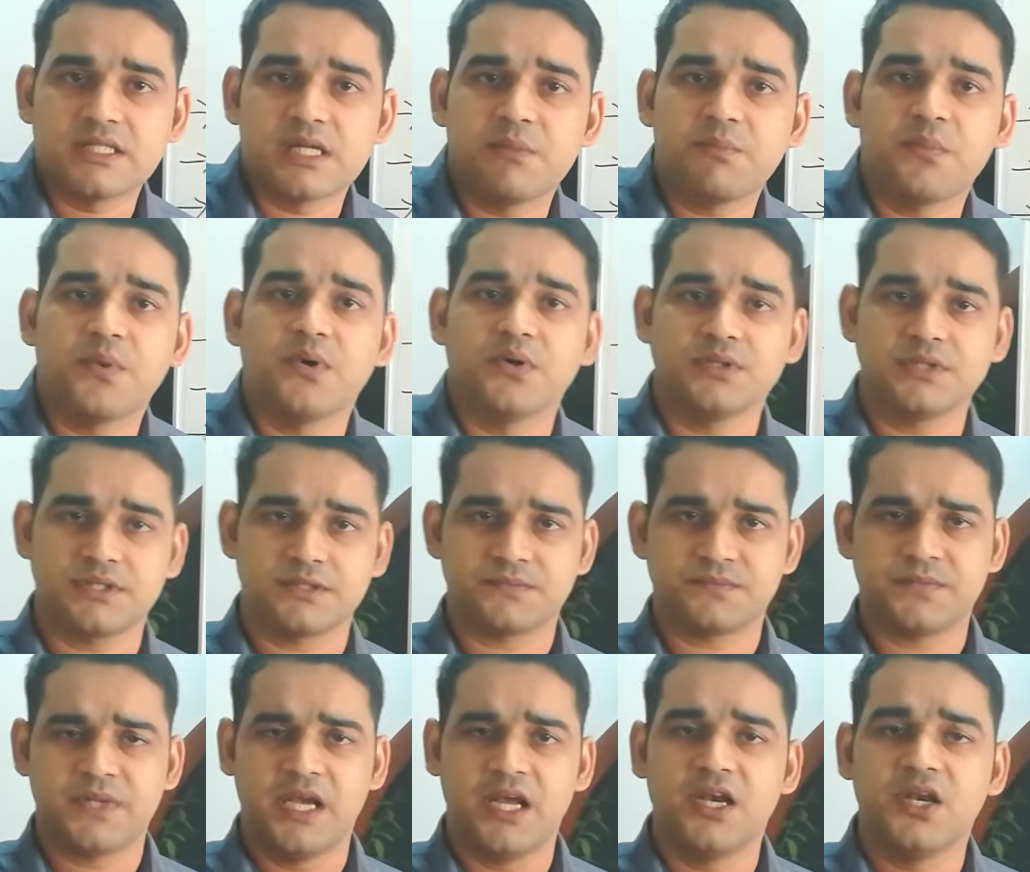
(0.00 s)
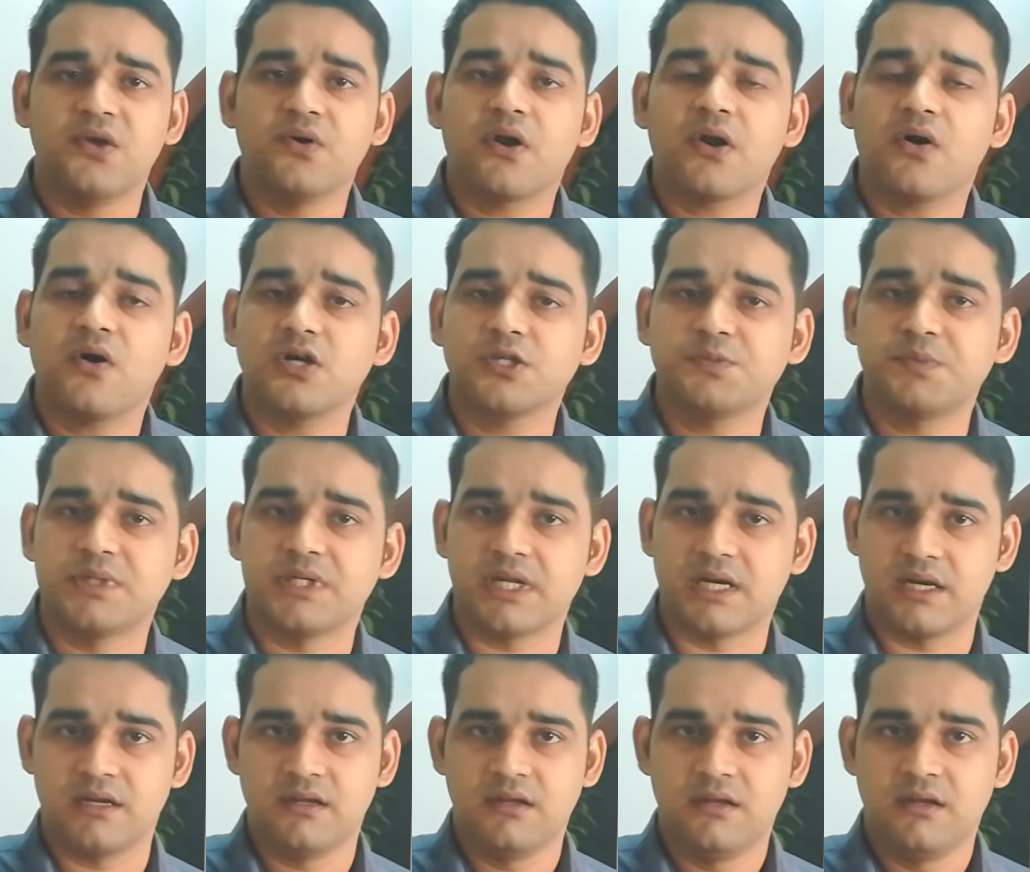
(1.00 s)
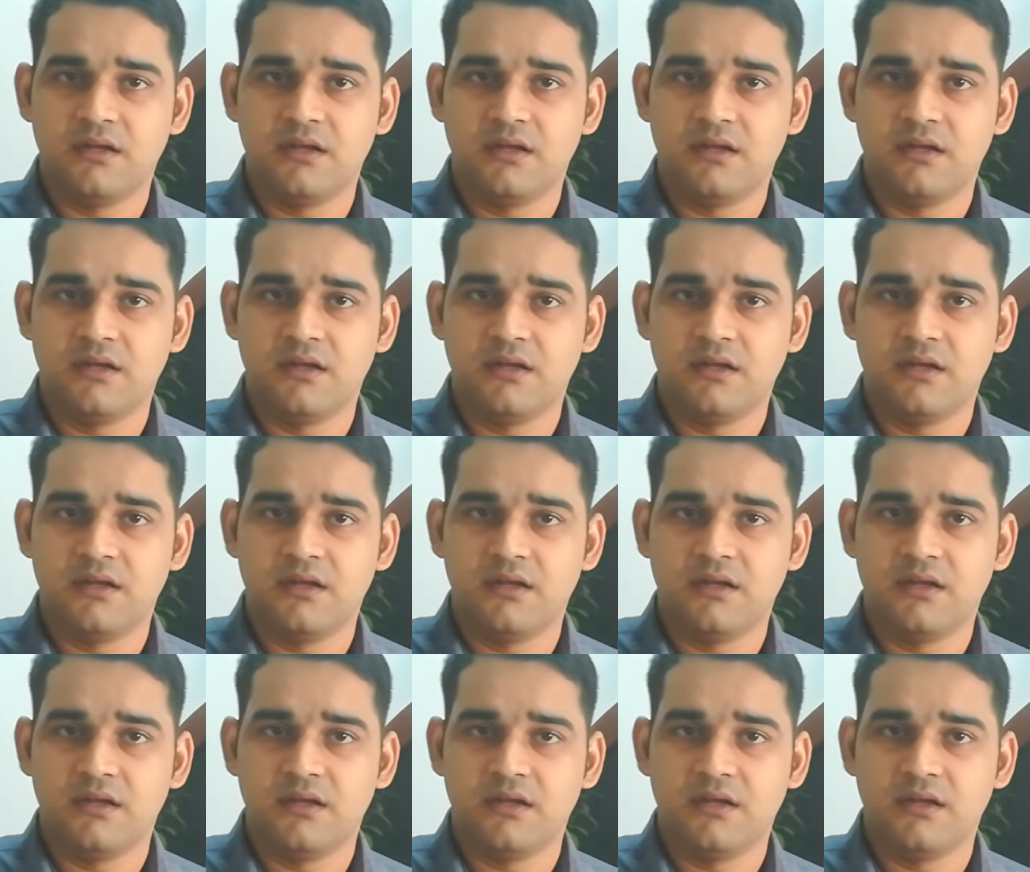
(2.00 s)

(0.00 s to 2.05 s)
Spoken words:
Suppose in your hospital,